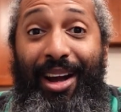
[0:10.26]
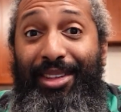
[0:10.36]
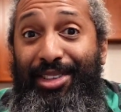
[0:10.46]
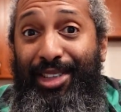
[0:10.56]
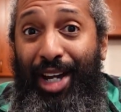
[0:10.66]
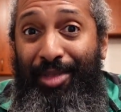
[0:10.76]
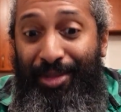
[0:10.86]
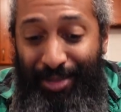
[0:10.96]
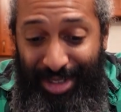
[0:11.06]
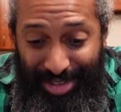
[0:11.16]
right, this
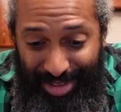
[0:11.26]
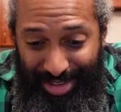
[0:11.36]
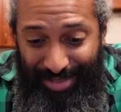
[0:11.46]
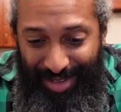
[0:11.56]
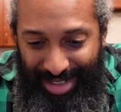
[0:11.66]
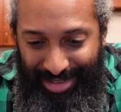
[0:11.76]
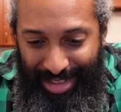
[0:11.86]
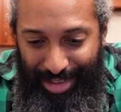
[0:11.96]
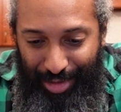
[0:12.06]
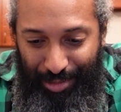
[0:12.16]
comment reads, this is
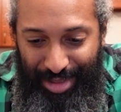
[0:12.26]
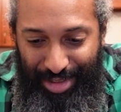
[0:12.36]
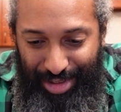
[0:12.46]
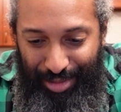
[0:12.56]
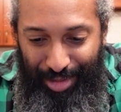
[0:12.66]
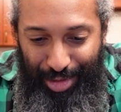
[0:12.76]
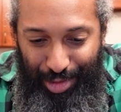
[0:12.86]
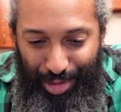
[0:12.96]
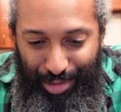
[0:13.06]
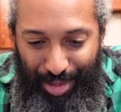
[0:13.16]
fascinating to read as someone
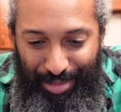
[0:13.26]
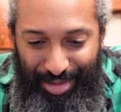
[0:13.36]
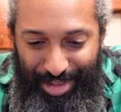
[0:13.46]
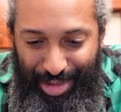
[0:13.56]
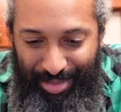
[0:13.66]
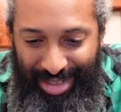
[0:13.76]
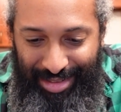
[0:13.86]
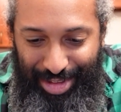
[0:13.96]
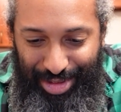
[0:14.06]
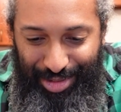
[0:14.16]
who grew up within
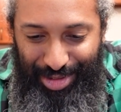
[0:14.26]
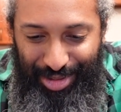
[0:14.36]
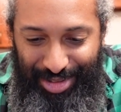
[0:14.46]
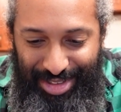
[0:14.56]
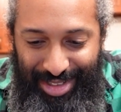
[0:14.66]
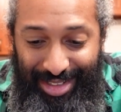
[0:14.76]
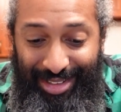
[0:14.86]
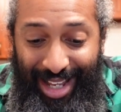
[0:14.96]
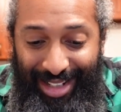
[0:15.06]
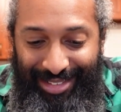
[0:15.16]
Spain and still chose to
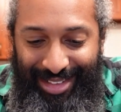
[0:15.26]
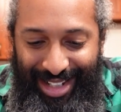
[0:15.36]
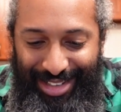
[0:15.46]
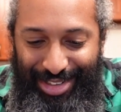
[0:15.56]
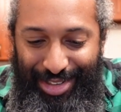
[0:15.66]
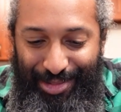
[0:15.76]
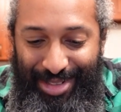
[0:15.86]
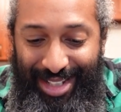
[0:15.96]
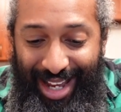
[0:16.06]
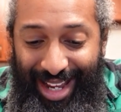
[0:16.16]
study Latin and ancient
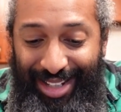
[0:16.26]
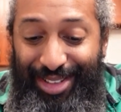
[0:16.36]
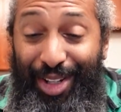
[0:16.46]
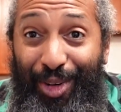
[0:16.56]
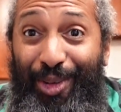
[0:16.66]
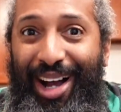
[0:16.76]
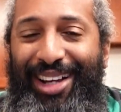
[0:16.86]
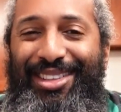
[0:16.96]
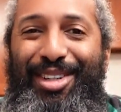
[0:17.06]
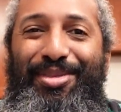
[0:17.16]
Greek. I had no
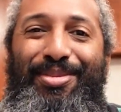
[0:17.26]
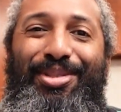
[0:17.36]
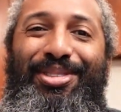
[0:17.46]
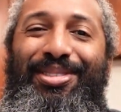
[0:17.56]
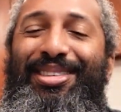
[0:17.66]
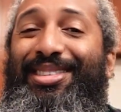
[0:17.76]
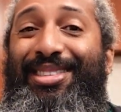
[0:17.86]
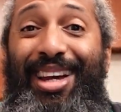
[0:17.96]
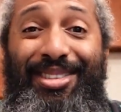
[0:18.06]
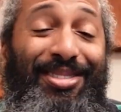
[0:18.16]
idea people do
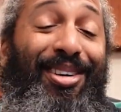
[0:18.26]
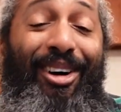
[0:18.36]
this. Yeah, dude,